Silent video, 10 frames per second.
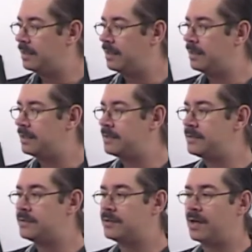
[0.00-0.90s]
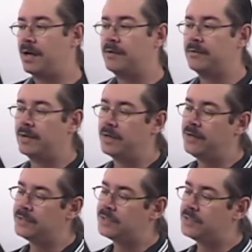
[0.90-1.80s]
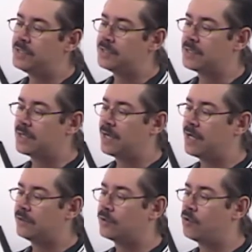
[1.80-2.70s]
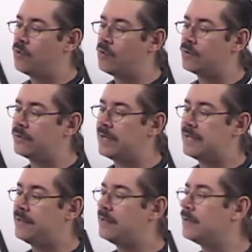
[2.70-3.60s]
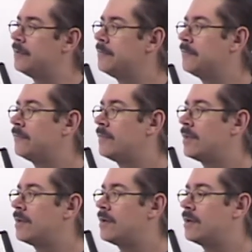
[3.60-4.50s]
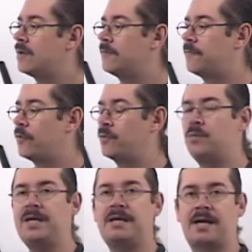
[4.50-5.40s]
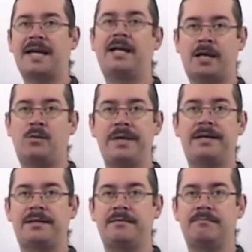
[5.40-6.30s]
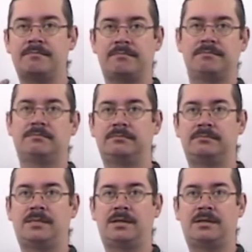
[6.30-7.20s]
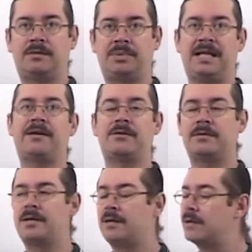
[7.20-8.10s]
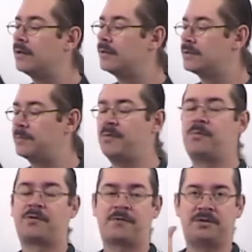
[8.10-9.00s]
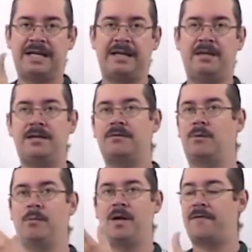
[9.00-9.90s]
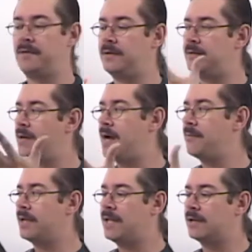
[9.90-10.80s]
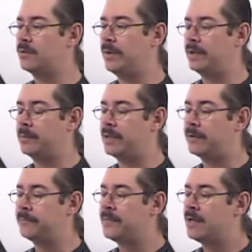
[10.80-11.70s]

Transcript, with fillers: And uh, here's a suggestion cut out the corner right here for the week. I get like a weekly uh, planner. Some people prefer daily or monthly. I, I like the weekly planner.